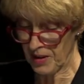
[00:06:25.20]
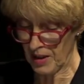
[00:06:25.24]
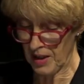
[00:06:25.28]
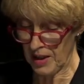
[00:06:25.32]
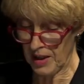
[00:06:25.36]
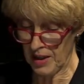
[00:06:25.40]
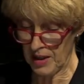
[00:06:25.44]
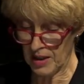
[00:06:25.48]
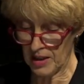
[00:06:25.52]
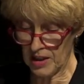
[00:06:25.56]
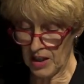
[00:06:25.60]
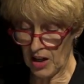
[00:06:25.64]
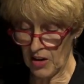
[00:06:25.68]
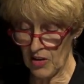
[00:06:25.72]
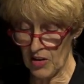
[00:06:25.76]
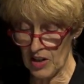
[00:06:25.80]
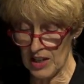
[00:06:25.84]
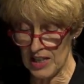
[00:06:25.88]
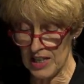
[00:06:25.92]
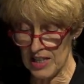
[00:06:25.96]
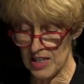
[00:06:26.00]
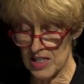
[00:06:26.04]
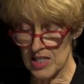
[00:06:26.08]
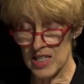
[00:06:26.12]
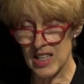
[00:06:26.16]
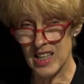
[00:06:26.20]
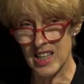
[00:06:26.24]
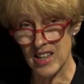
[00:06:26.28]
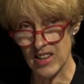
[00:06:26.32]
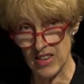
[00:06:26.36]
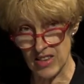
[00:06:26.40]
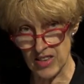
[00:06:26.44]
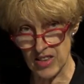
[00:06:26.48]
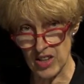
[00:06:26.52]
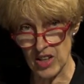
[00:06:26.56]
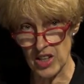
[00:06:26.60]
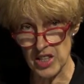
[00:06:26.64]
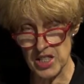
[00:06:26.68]
uh, currently it's nearly
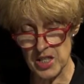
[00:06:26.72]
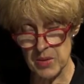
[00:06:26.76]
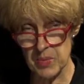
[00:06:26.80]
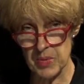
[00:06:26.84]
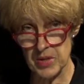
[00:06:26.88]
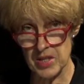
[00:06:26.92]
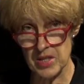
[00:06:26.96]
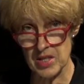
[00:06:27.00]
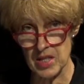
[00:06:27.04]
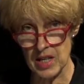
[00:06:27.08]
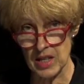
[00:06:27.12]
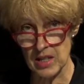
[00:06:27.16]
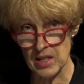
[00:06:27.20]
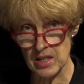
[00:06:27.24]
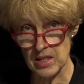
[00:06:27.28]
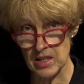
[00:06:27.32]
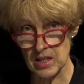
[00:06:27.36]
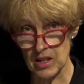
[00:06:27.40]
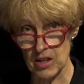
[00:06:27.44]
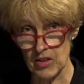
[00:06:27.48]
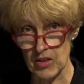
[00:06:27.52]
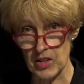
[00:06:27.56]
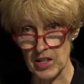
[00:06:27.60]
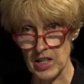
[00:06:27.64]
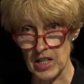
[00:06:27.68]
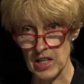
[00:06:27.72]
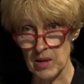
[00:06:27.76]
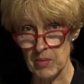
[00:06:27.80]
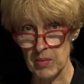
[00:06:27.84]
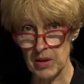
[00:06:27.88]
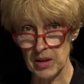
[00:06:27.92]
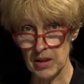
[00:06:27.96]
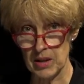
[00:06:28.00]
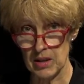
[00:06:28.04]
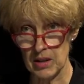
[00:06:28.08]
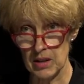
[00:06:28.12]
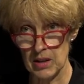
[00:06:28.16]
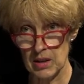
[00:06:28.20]
30% are
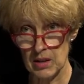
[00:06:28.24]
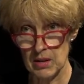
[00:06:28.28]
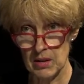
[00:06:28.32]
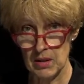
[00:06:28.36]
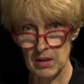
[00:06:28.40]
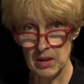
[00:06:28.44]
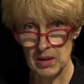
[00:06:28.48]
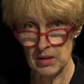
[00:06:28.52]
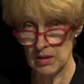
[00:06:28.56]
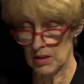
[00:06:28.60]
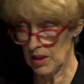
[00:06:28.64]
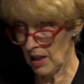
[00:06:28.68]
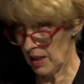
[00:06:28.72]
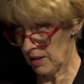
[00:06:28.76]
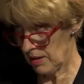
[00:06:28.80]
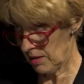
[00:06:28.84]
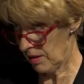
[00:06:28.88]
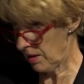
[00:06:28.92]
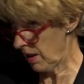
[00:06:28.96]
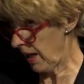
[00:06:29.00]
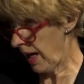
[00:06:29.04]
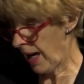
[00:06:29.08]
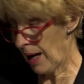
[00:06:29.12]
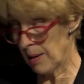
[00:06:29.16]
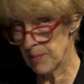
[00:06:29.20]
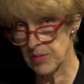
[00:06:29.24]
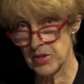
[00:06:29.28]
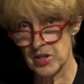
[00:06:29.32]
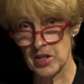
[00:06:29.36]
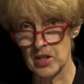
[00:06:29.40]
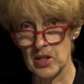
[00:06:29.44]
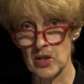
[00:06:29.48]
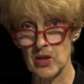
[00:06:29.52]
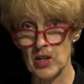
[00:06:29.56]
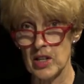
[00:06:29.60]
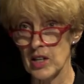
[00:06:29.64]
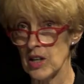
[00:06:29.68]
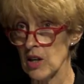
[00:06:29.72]
anemic. That
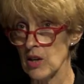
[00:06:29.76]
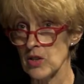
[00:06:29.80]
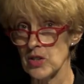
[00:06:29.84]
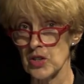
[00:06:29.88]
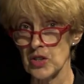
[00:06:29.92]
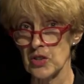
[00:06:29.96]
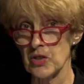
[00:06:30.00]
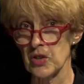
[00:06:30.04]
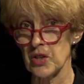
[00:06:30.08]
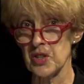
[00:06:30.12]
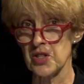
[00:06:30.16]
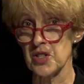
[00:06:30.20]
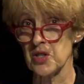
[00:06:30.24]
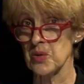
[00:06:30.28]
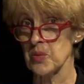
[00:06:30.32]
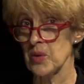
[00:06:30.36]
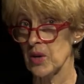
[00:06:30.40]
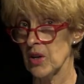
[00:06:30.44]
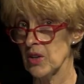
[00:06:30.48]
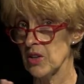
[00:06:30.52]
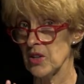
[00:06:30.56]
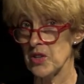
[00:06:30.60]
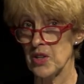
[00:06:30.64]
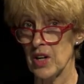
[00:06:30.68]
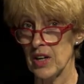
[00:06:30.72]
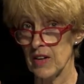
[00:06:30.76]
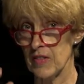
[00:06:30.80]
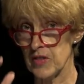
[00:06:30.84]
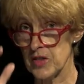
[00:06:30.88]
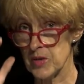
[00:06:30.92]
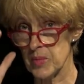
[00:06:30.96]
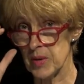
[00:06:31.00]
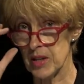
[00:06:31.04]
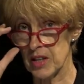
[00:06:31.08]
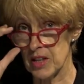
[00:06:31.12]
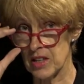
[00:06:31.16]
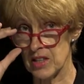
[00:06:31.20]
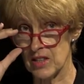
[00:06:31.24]
absolutely goes across the world. You don't have
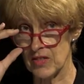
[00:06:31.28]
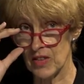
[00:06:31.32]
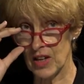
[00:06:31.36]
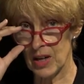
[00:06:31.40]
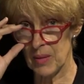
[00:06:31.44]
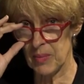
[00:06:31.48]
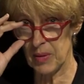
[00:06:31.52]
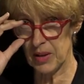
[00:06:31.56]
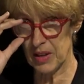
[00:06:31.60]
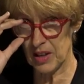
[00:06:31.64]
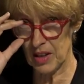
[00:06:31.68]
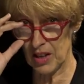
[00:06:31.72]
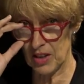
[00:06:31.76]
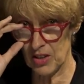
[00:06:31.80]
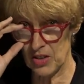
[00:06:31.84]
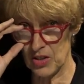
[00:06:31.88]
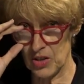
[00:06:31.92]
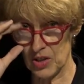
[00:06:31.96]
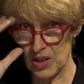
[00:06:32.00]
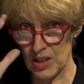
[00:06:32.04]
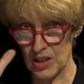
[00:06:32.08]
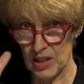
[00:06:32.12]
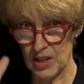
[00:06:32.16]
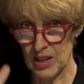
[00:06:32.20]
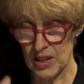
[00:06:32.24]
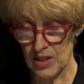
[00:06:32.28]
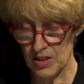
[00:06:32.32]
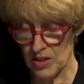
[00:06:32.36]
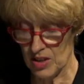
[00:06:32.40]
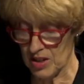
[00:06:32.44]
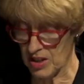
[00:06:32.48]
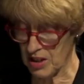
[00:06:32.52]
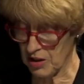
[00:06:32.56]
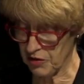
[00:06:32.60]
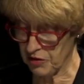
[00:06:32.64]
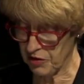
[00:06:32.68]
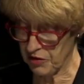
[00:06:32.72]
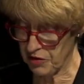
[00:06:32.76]
to be in a developing country to
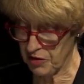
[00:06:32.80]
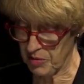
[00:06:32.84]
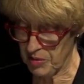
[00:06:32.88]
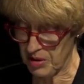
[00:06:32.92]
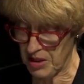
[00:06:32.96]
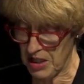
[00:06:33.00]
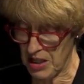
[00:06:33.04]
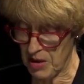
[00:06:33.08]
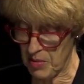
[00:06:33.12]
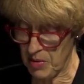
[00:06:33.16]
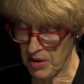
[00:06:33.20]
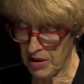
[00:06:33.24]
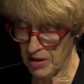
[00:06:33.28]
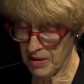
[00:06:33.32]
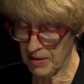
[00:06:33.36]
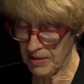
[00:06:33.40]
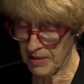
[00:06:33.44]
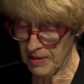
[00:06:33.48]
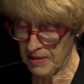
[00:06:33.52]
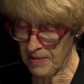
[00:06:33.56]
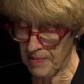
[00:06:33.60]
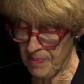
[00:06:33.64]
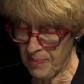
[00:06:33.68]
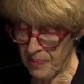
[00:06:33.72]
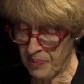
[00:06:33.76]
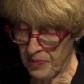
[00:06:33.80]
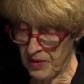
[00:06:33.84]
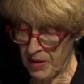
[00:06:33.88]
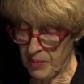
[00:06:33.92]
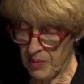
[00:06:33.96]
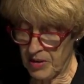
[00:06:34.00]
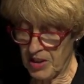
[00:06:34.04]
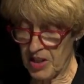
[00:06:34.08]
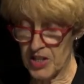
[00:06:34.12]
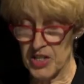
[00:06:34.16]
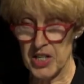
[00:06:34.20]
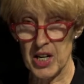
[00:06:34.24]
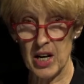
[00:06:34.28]
suffer from anemia.
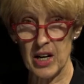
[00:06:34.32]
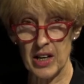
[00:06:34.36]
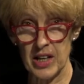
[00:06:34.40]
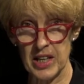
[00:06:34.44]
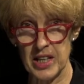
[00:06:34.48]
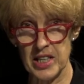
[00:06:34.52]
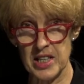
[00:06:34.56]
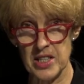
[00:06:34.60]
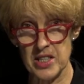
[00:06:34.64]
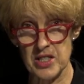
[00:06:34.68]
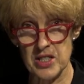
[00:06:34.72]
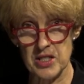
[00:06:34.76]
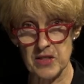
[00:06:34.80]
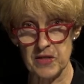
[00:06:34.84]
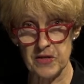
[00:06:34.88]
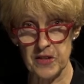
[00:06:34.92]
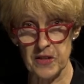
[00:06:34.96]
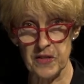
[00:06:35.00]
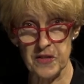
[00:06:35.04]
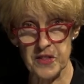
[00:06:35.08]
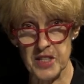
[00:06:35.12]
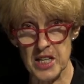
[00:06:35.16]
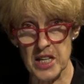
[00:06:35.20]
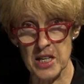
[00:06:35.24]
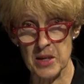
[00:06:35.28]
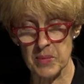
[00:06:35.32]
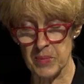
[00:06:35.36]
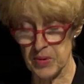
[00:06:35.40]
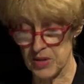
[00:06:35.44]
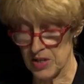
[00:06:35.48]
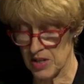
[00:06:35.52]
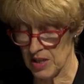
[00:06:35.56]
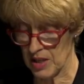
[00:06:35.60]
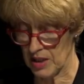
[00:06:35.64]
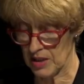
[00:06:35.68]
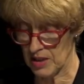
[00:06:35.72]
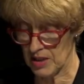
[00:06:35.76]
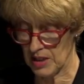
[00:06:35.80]
But the target is
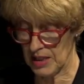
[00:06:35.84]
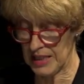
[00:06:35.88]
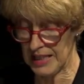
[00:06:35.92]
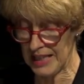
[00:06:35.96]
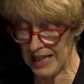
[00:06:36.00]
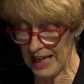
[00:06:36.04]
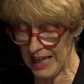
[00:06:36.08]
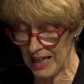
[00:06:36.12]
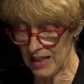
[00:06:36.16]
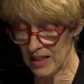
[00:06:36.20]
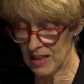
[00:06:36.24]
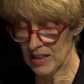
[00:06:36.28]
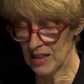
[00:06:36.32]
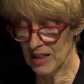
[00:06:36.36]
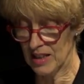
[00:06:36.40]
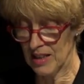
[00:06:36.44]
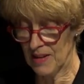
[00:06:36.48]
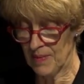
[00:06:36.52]
15%. And again,